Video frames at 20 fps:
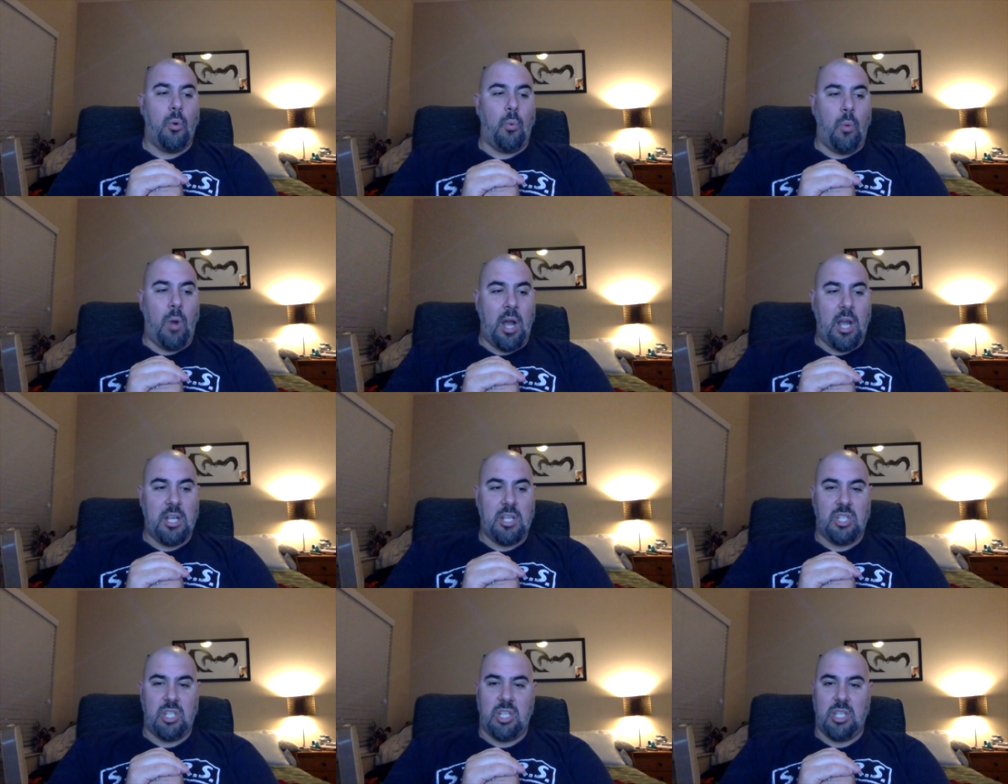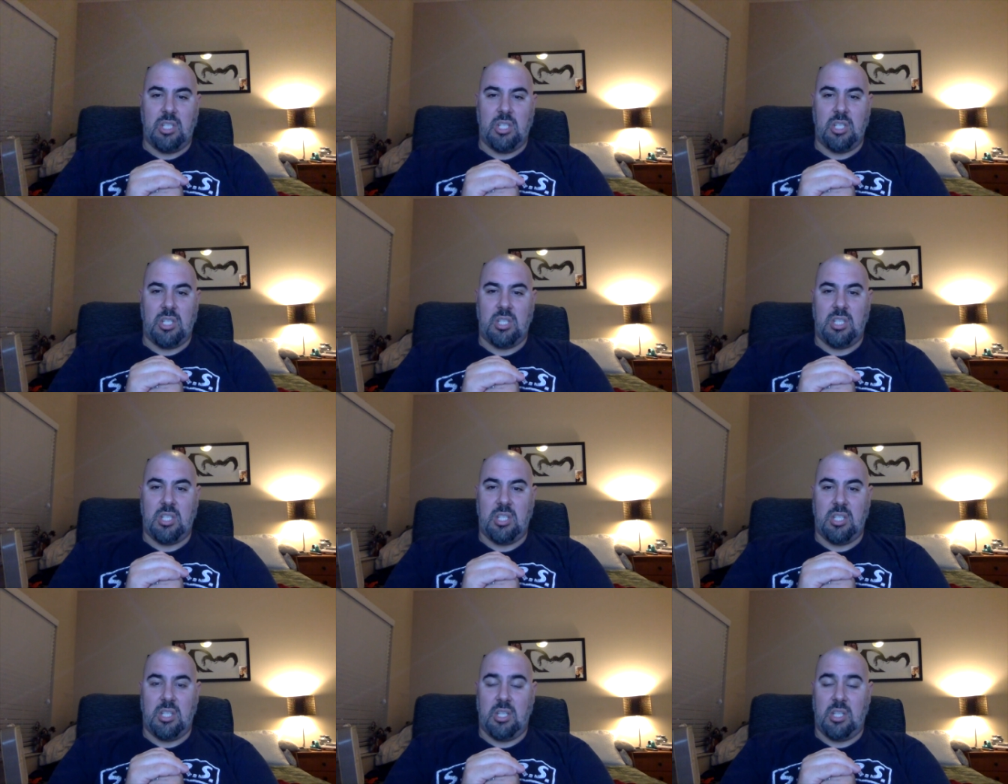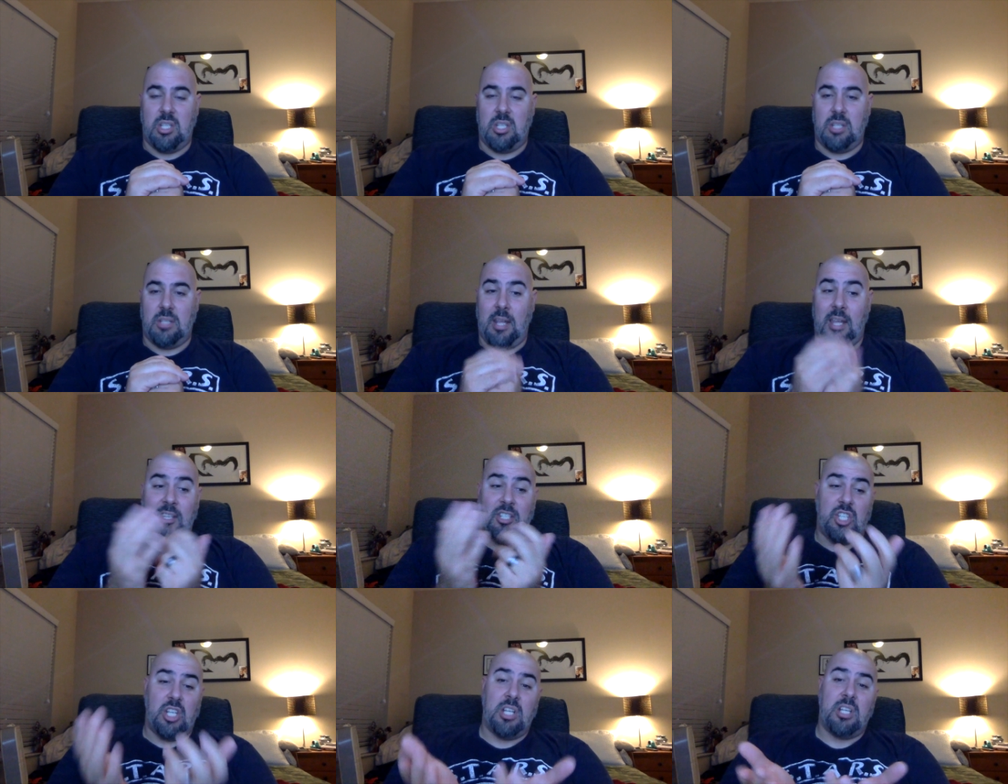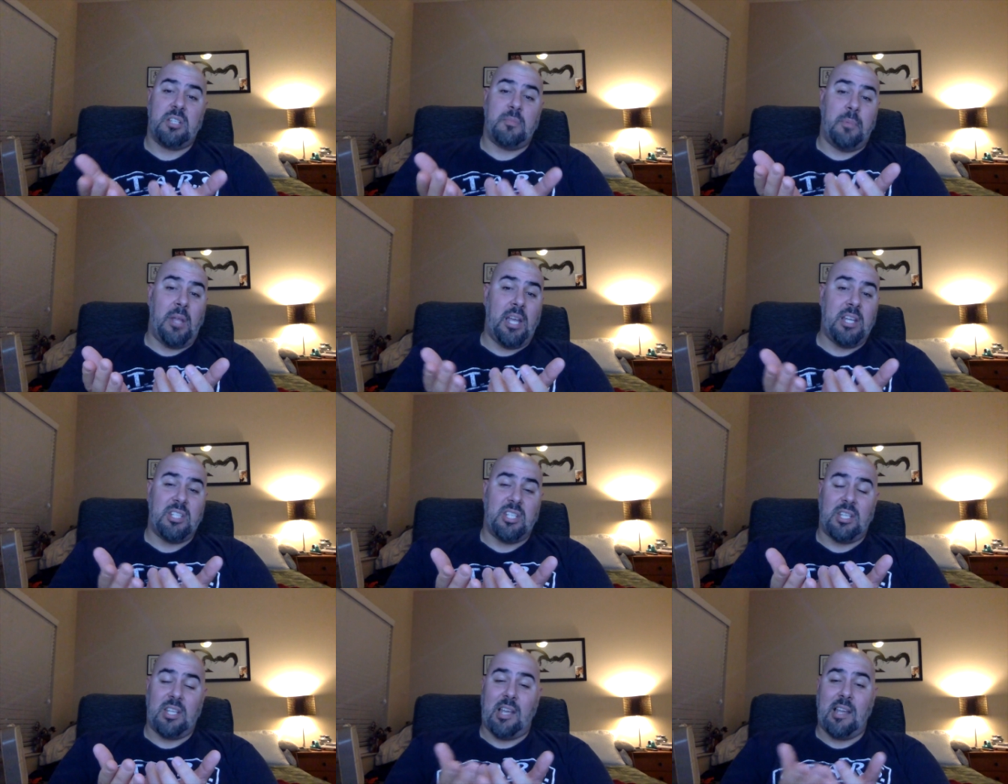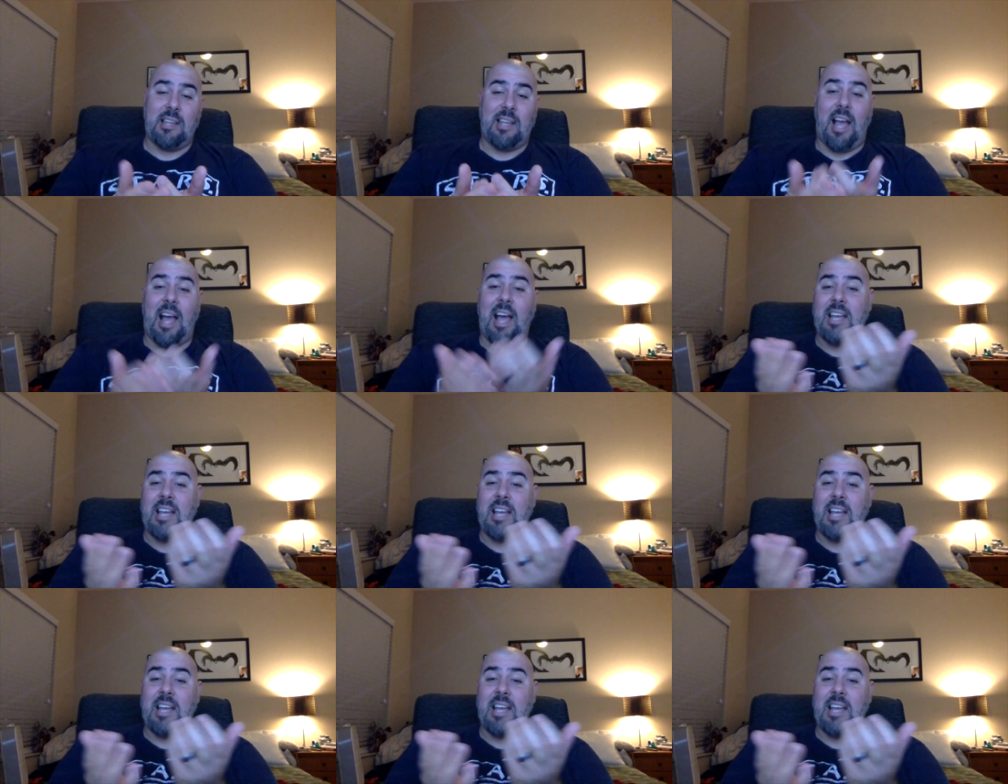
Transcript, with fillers: why she just, she, and she explains, she's like,